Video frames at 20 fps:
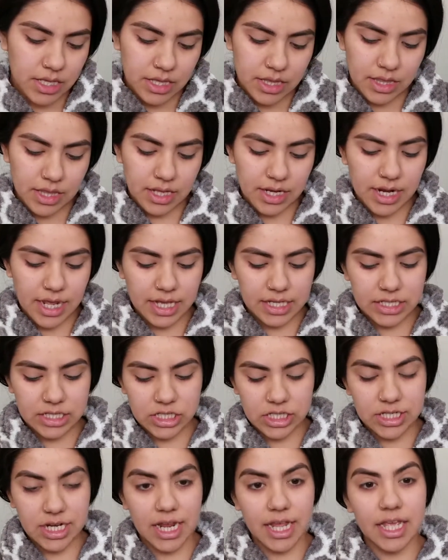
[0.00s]
The next
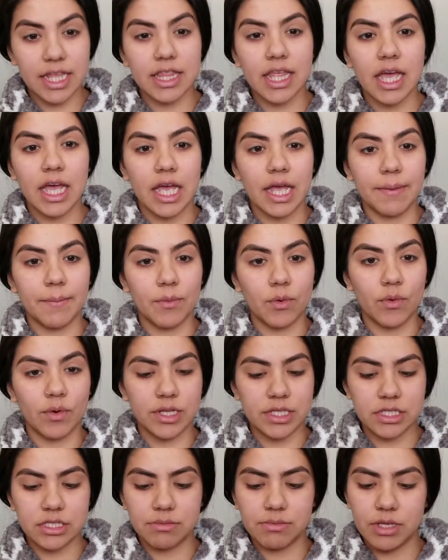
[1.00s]
shade that I'm
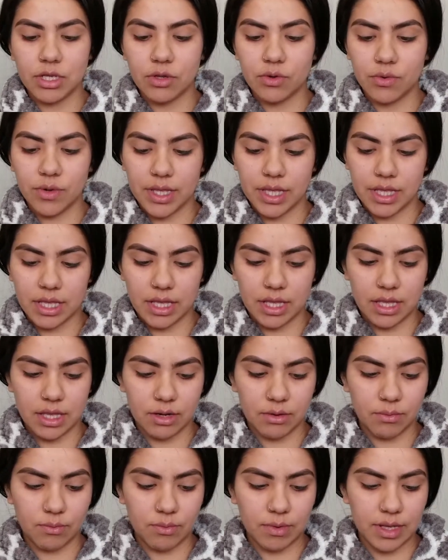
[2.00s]
going to be going
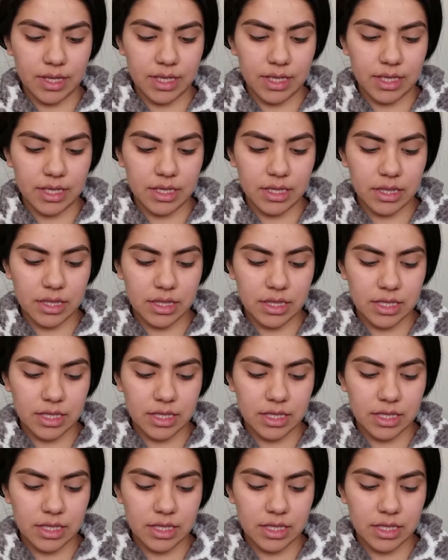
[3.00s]
in with